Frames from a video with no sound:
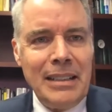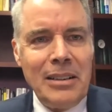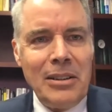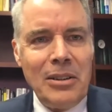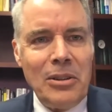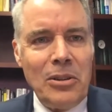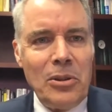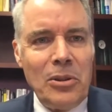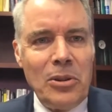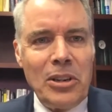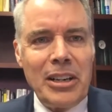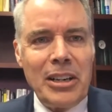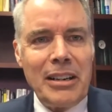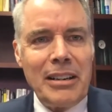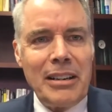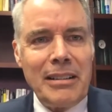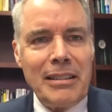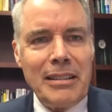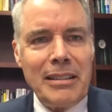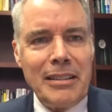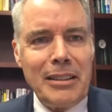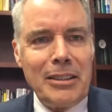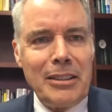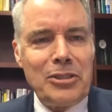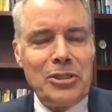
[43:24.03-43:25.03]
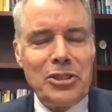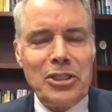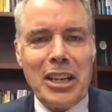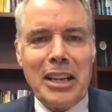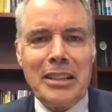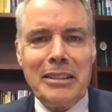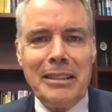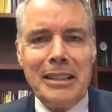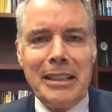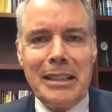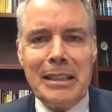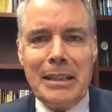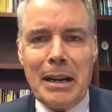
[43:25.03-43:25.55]
or the
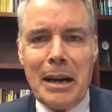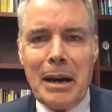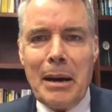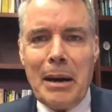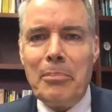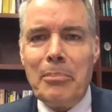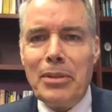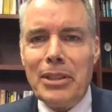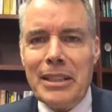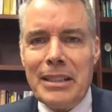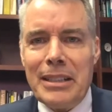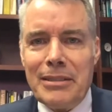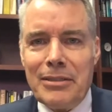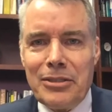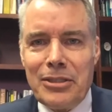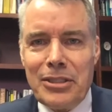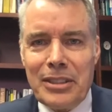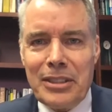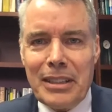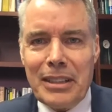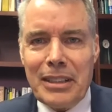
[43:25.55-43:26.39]
sunlit uplands